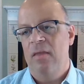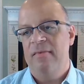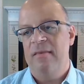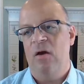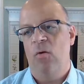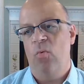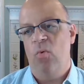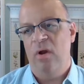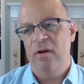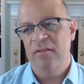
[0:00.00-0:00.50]

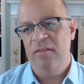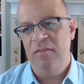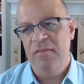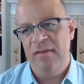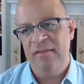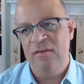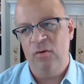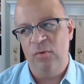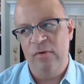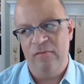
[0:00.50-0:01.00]
Now, one of the
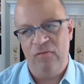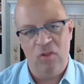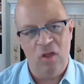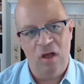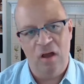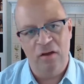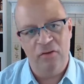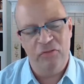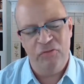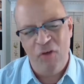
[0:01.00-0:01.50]
things that we've
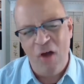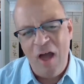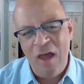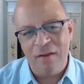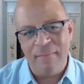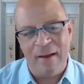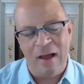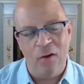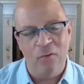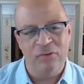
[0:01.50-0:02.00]
long thought
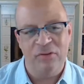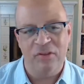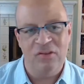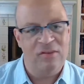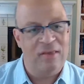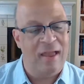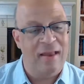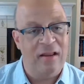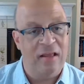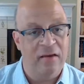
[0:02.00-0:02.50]
about was this
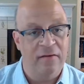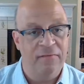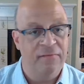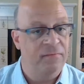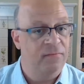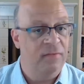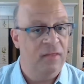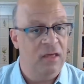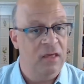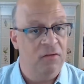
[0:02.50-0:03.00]
idea of
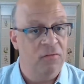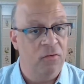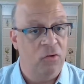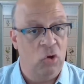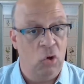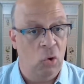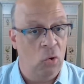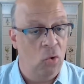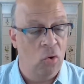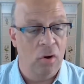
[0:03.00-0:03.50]
the
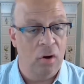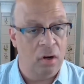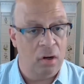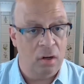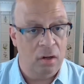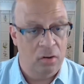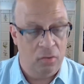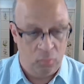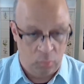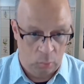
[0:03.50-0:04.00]
core
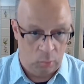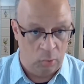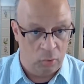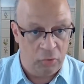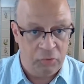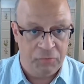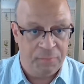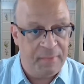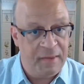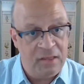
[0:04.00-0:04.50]

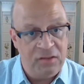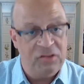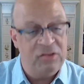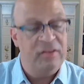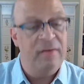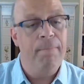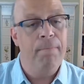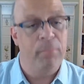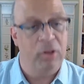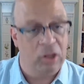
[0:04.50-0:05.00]
rules being
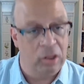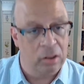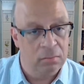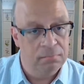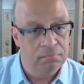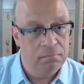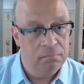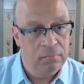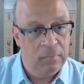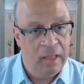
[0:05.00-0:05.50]
simpler,
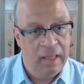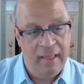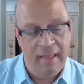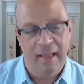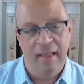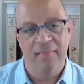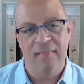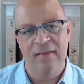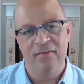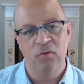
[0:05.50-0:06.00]

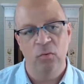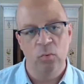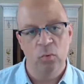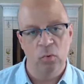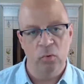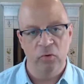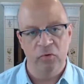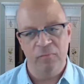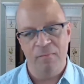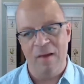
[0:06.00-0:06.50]
and that the
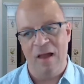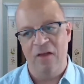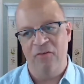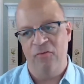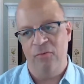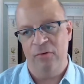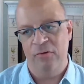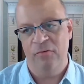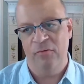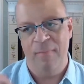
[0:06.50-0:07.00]
rules
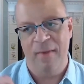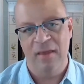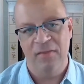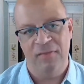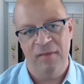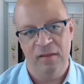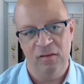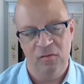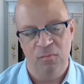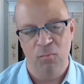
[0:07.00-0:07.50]
modulars make
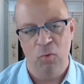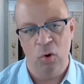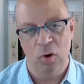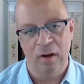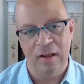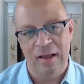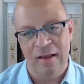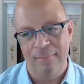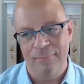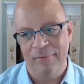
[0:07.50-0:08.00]
things more
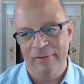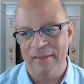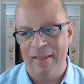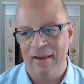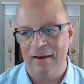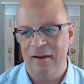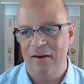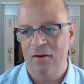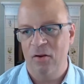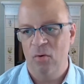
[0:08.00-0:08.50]

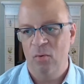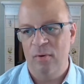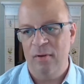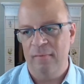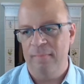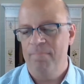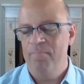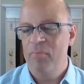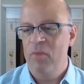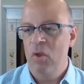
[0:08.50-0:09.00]
complicated.
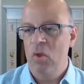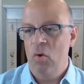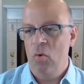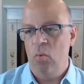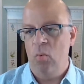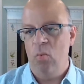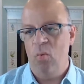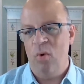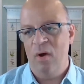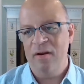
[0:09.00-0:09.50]
Well,
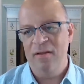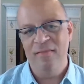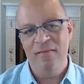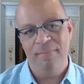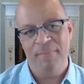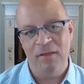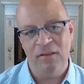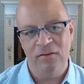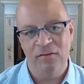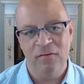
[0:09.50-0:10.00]
one of the
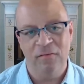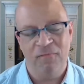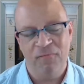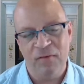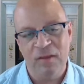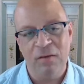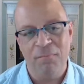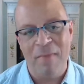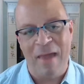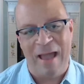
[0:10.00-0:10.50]
pieces of
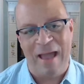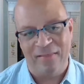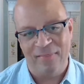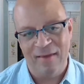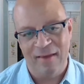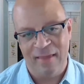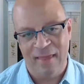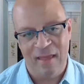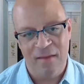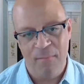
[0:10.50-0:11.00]
feedback
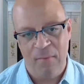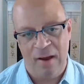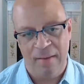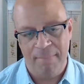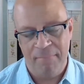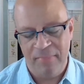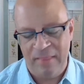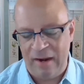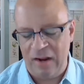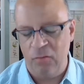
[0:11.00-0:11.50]
that came up
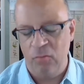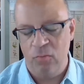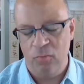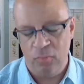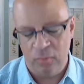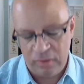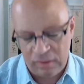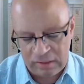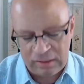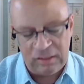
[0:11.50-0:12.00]
that I
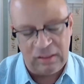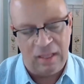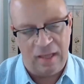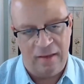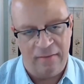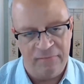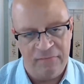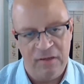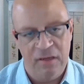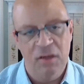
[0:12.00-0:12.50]
really
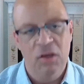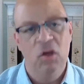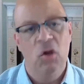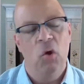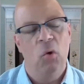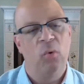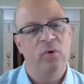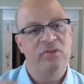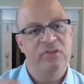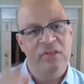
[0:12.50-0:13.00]
loved
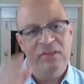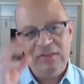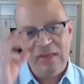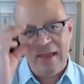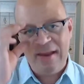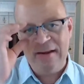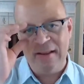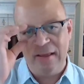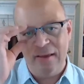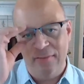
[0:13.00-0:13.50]
was this
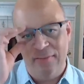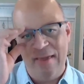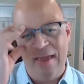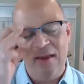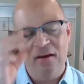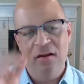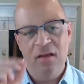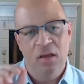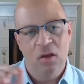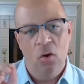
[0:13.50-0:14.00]
idea
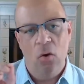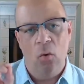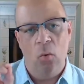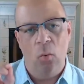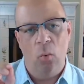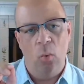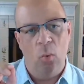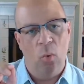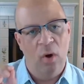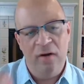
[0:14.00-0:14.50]
that,
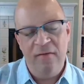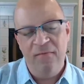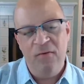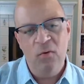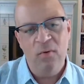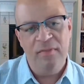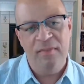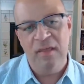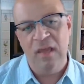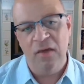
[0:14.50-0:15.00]
what if you
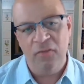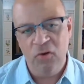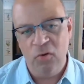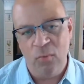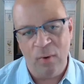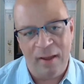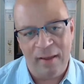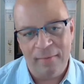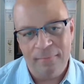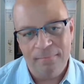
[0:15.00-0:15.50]
went the other
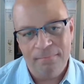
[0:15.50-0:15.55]
way?